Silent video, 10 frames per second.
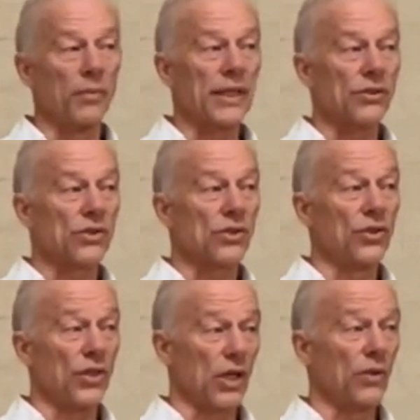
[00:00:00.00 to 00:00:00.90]
much to
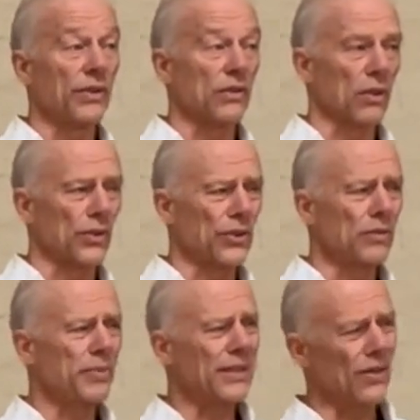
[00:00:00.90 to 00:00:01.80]
know and to
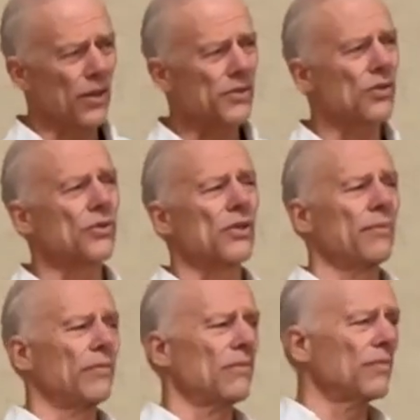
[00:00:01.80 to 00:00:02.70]
learn, but there are also
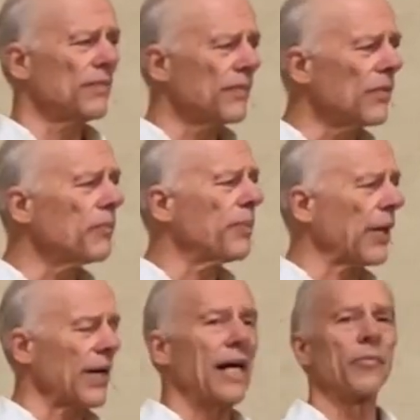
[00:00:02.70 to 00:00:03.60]
some
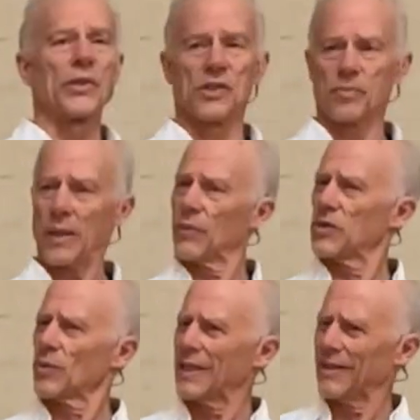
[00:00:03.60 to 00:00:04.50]
parameters by
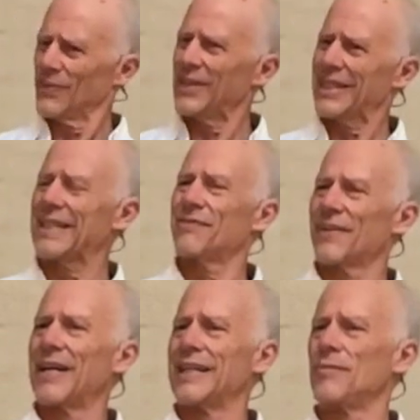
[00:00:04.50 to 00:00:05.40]
which we can really
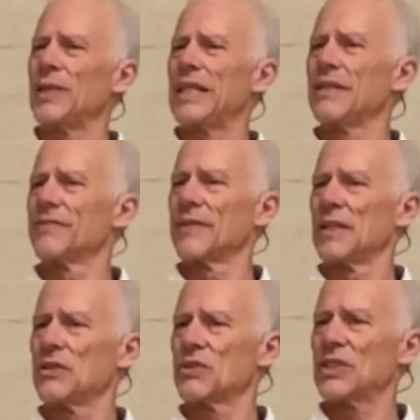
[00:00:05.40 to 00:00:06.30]
find meaningful
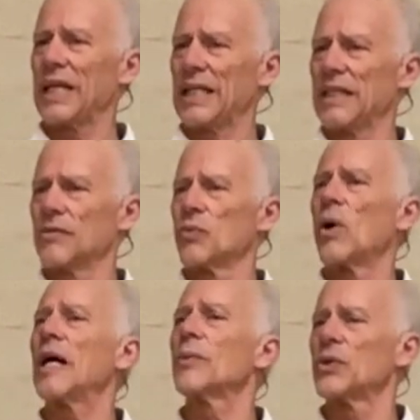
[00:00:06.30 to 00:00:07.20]
understanding of
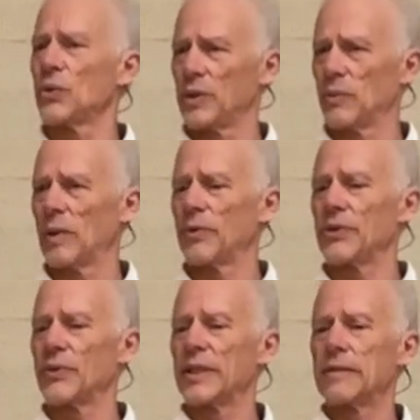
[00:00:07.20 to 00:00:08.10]
why we're doing what we're
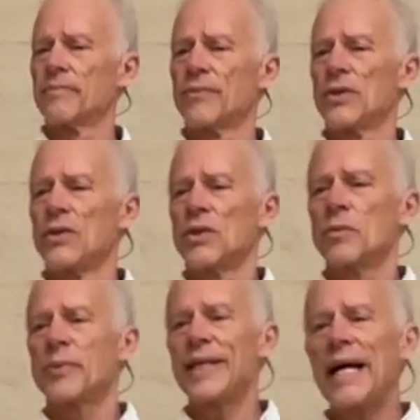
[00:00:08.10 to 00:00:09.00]
doing.
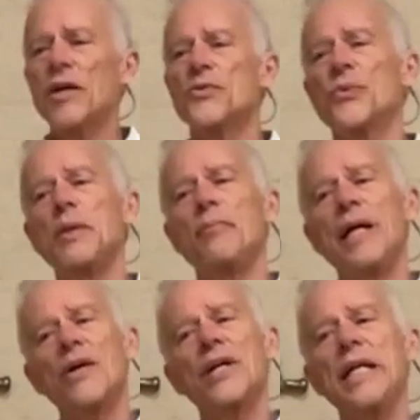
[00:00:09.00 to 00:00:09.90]
But now, if we
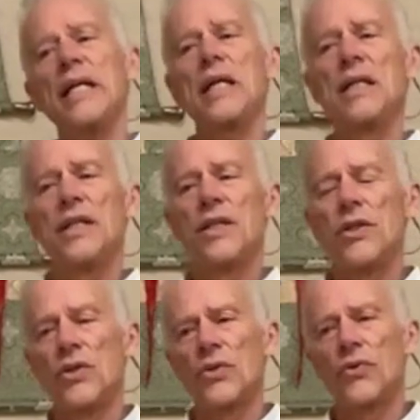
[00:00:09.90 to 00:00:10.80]
marry
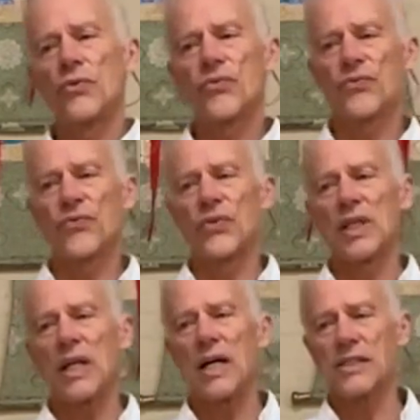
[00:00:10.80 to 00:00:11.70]

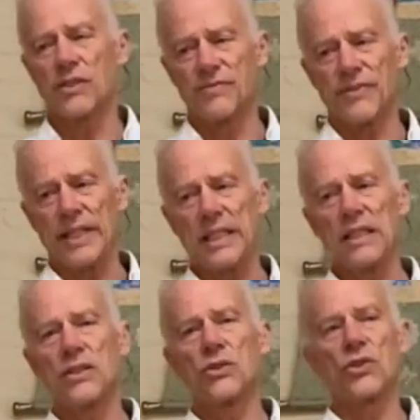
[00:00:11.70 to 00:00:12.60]

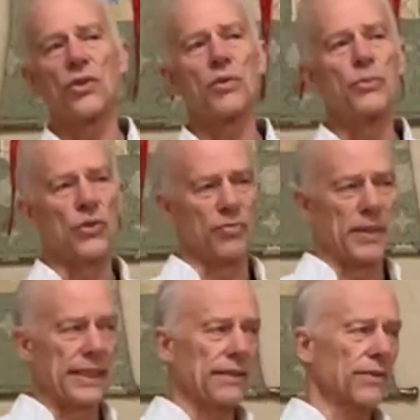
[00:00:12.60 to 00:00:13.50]
philosophy to the
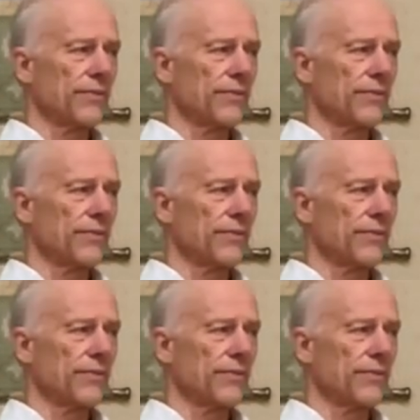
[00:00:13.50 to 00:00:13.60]
movement,